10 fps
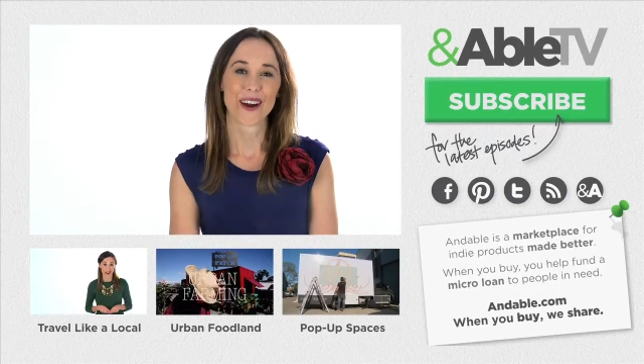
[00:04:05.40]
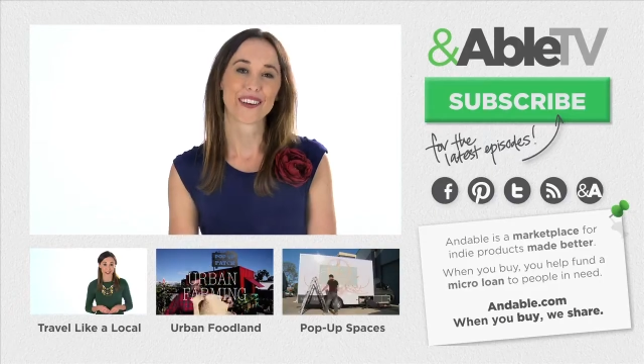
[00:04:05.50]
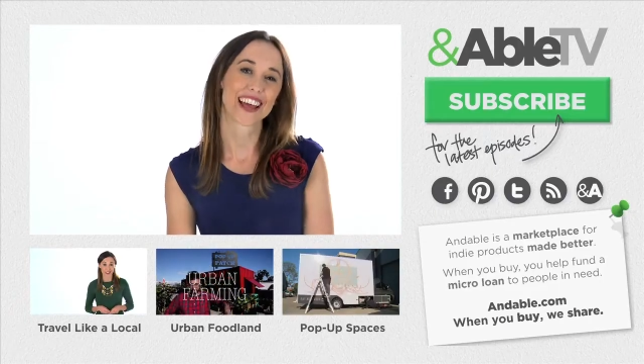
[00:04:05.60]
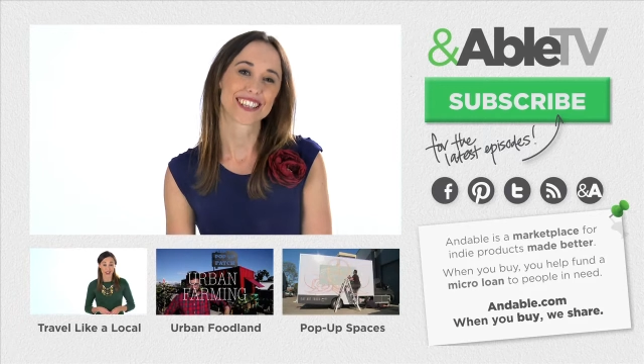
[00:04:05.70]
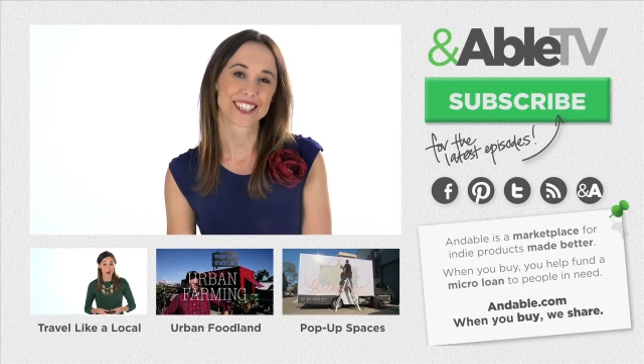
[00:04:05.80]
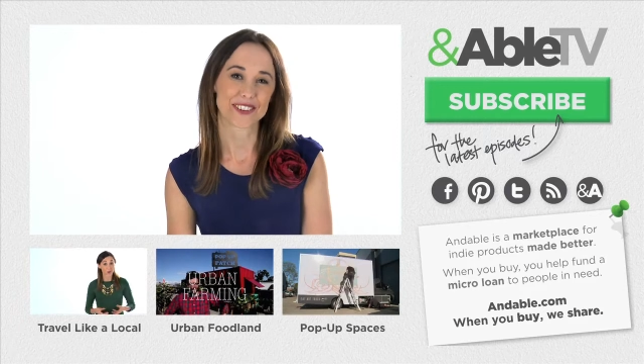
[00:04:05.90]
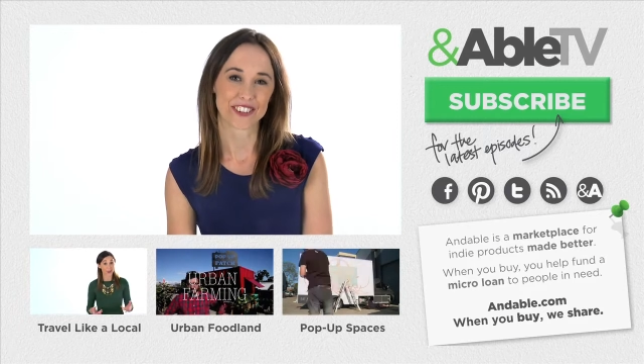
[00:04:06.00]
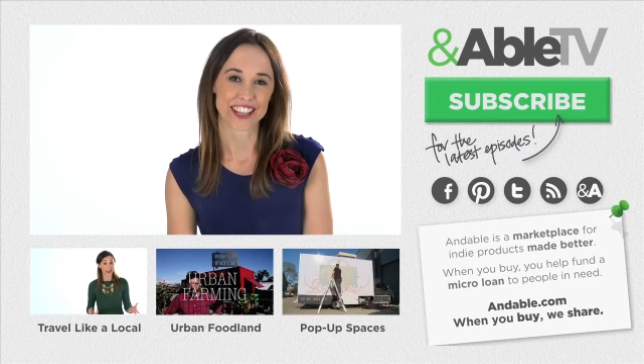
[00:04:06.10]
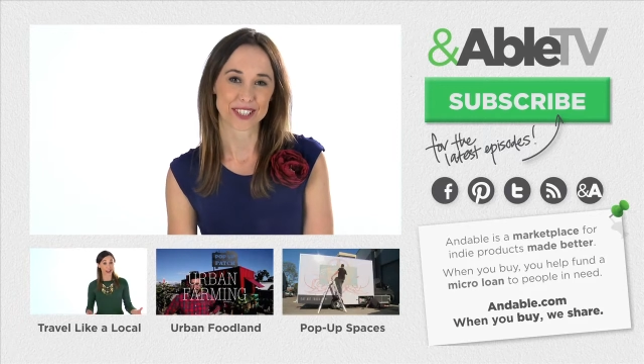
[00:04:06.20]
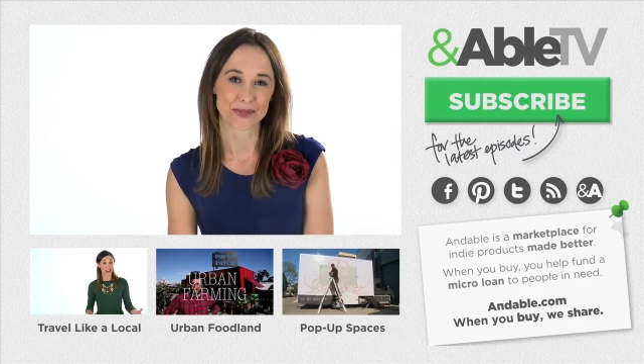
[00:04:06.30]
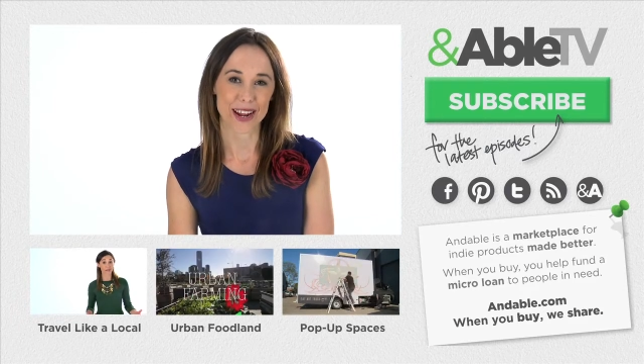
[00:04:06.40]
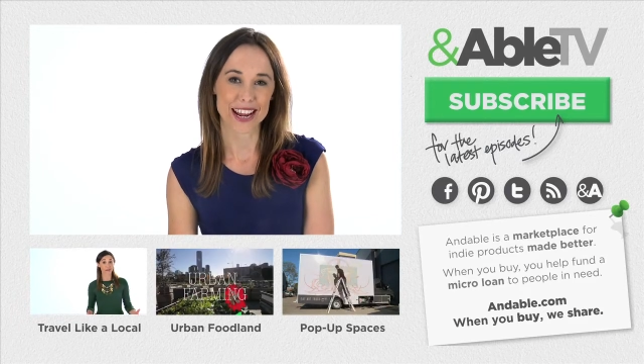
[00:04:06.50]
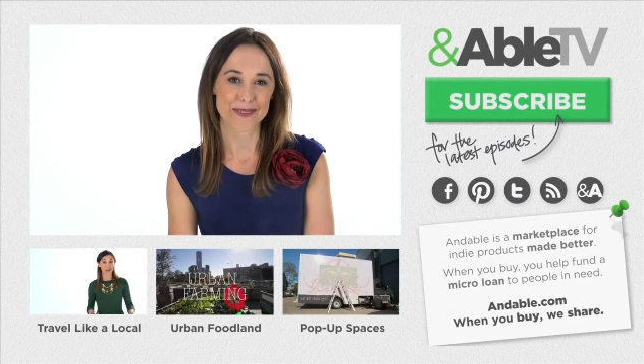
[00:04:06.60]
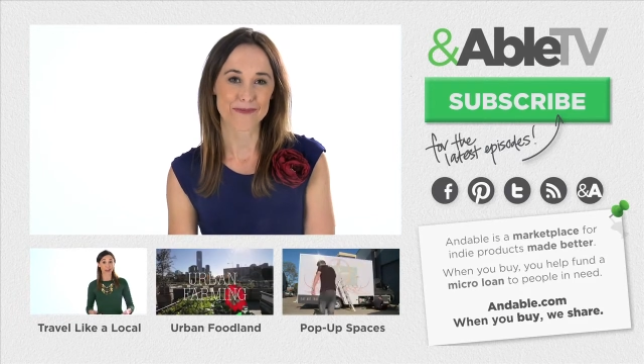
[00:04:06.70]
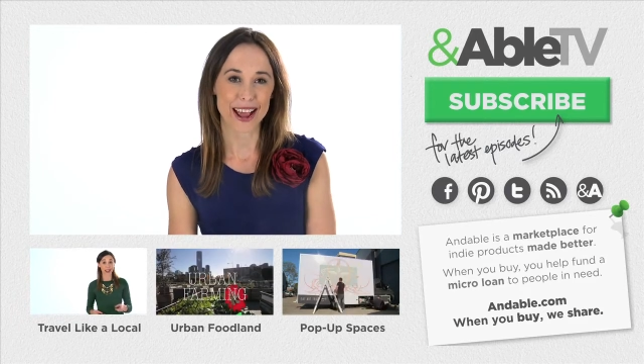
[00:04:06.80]
Well, that's it for this
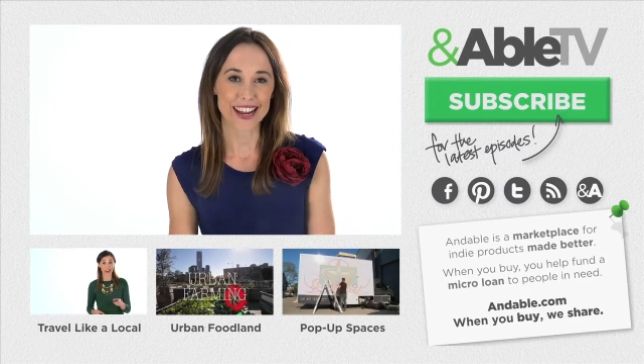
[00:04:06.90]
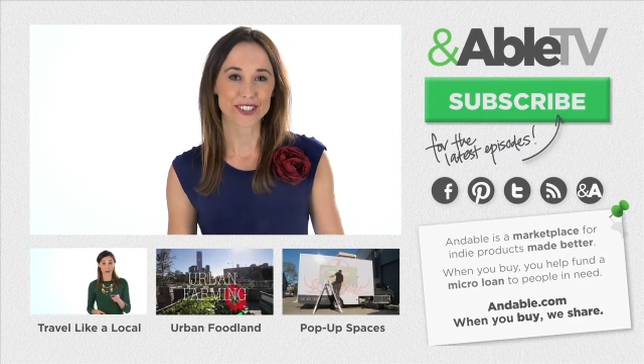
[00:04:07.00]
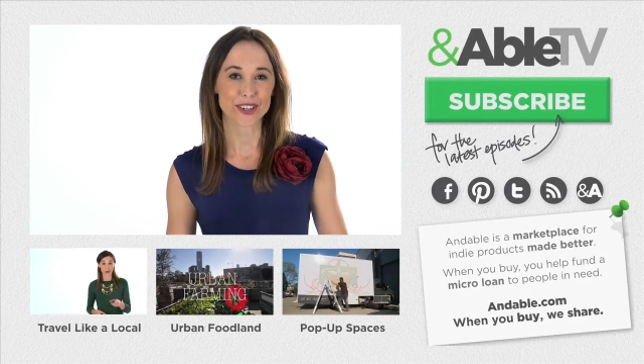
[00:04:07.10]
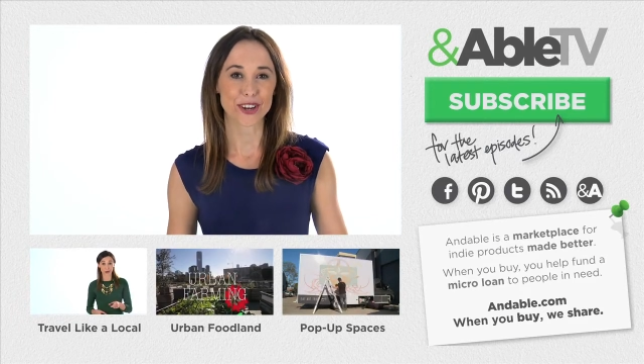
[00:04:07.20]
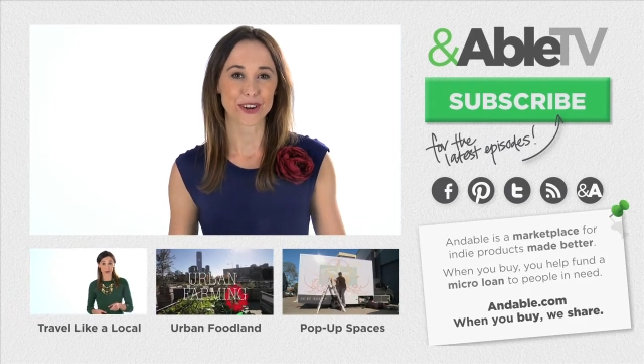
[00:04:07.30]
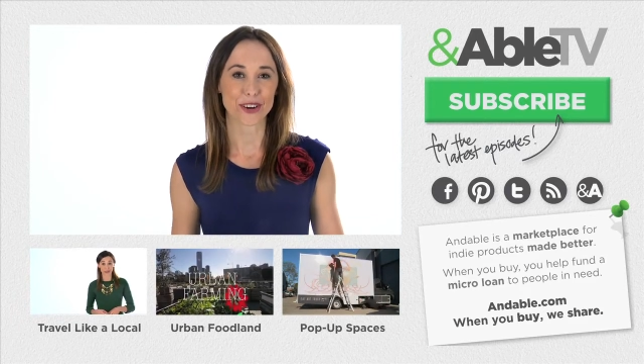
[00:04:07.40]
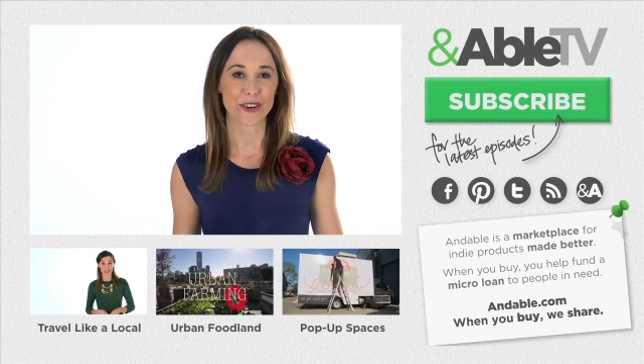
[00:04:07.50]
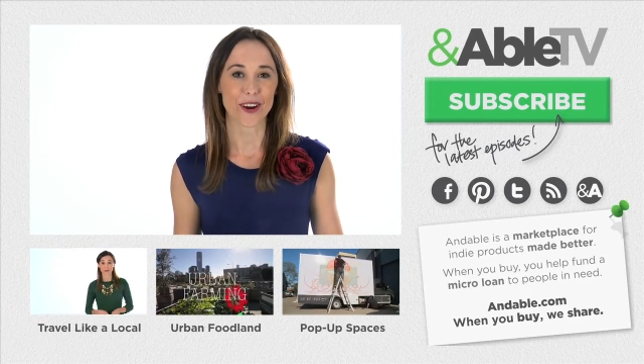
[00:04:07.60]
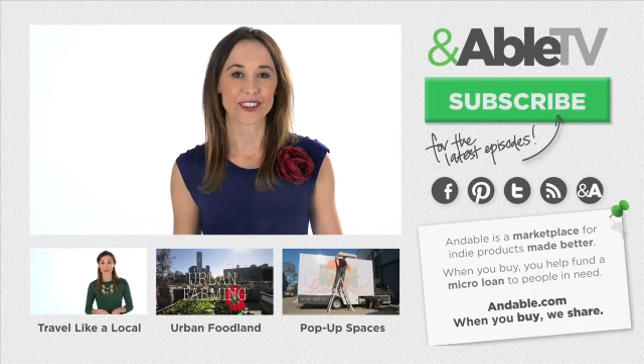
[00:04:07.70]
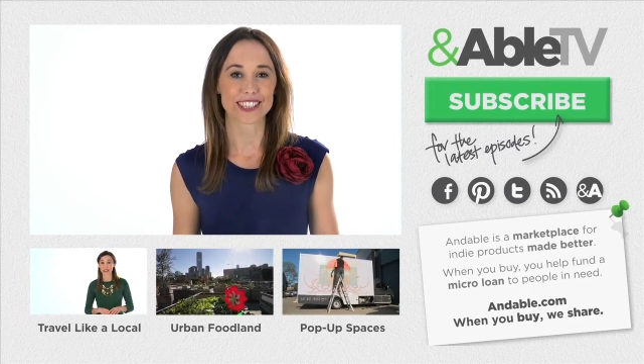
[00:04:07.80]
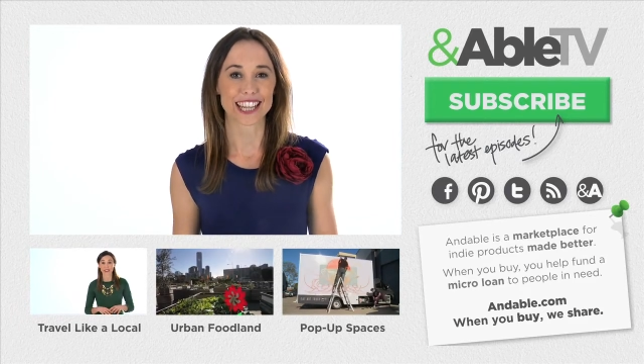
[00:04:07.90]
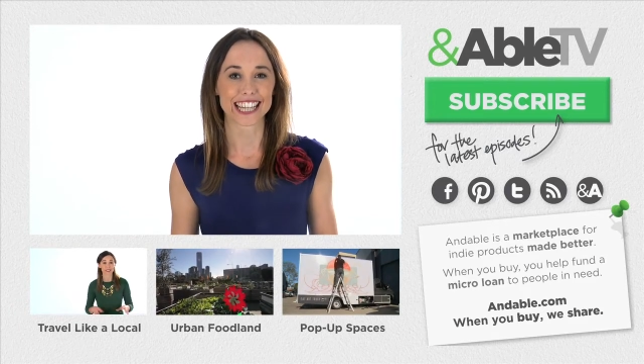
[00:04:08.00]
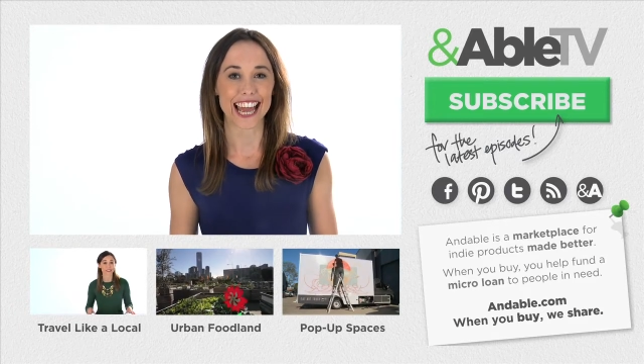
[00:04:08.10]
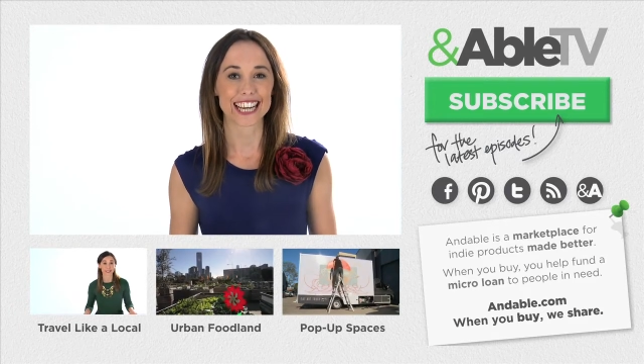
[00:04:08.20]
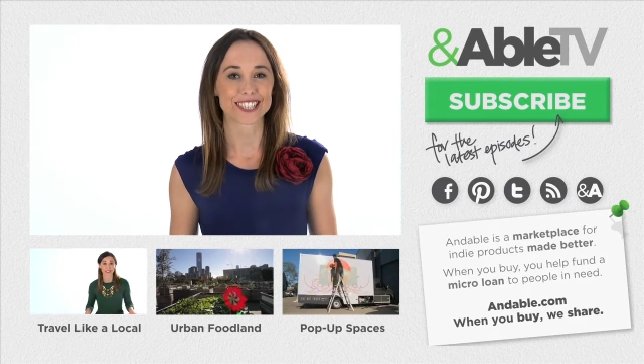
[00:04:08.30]
week. Make sure you're across the
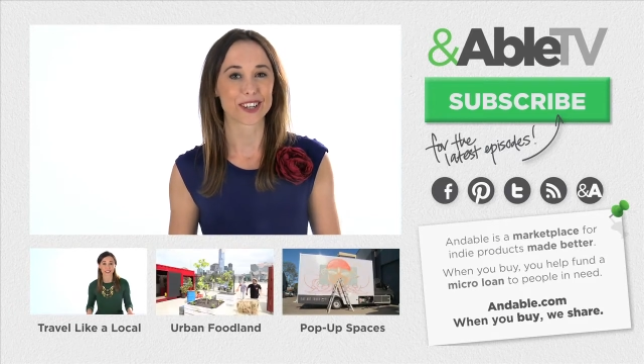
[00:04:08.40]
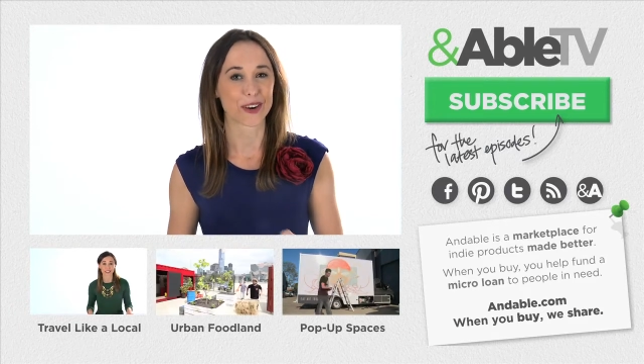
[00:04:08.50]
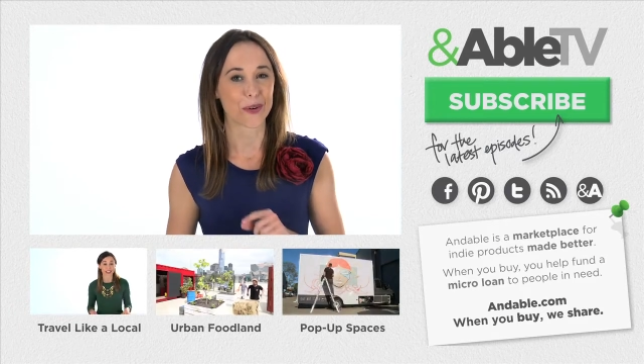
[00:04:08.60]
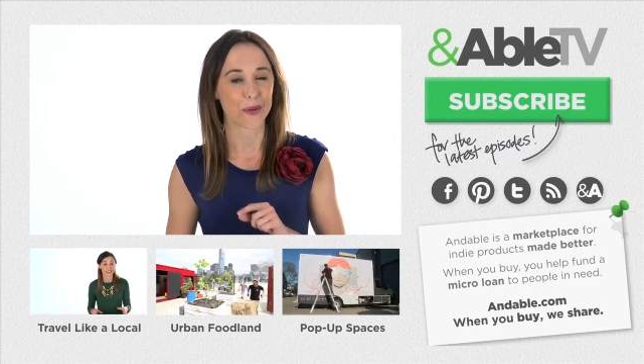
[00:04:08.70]
latest on